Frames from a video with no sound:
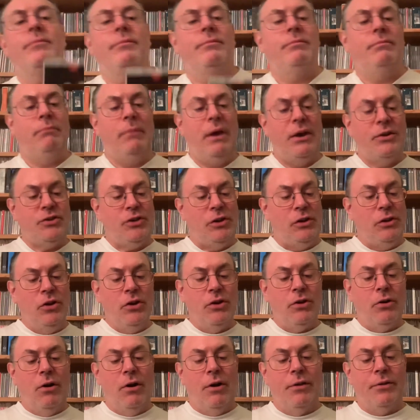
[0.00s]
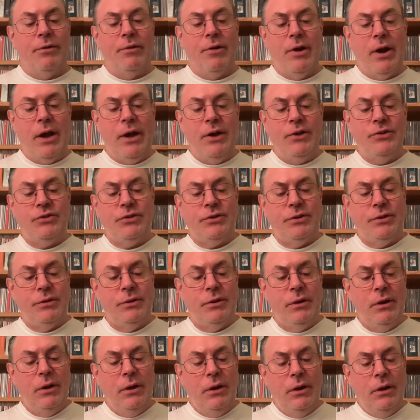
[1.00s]
Makes it look authorized.
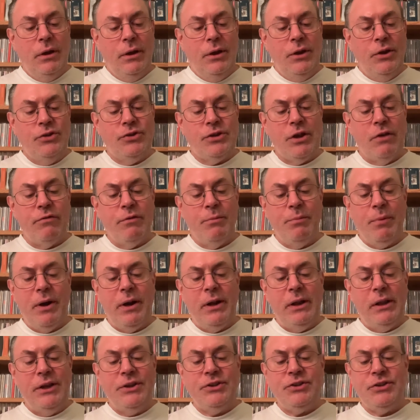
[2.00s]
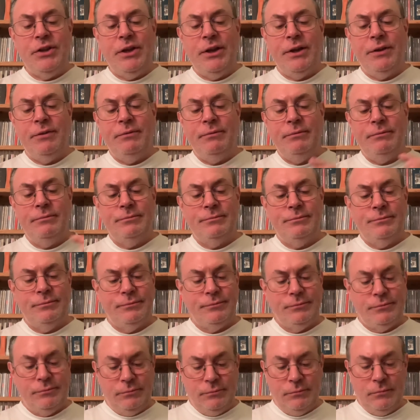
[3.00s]
Is everybody listening?
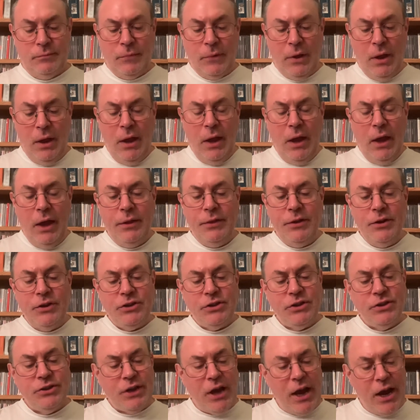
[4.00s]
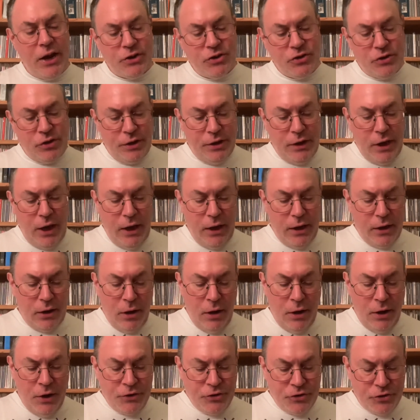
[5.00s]
And this is actually a
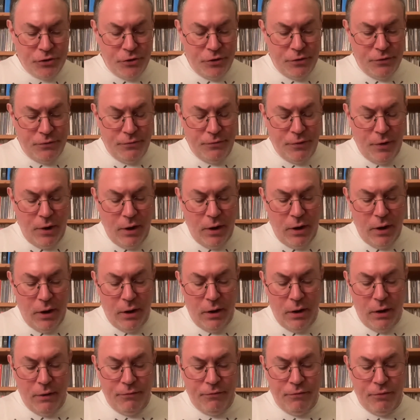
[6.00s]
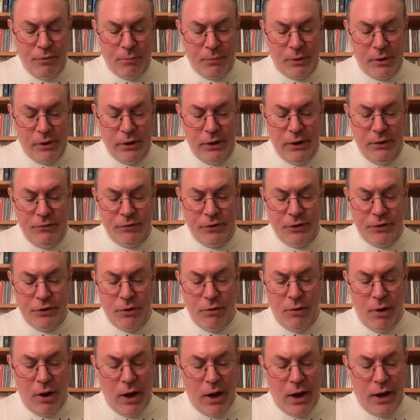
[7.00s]
concert from Cleveland,
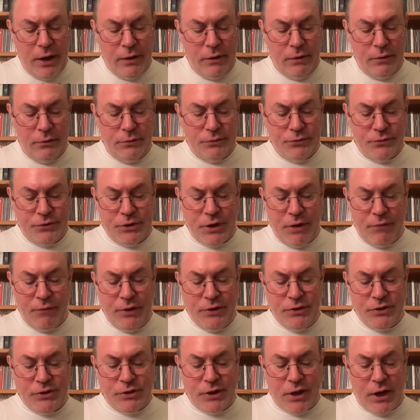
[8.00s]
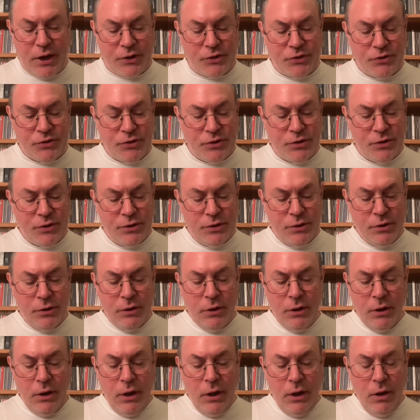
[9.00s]
Ohio, 76.
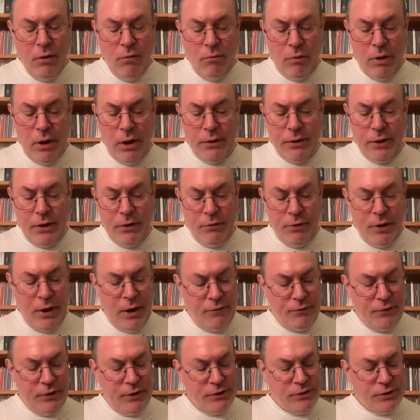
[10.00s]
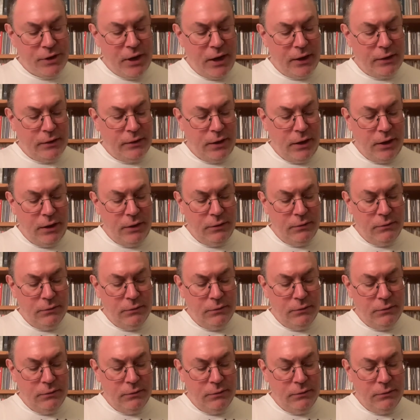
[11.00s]
Wow, they don't have the exact date.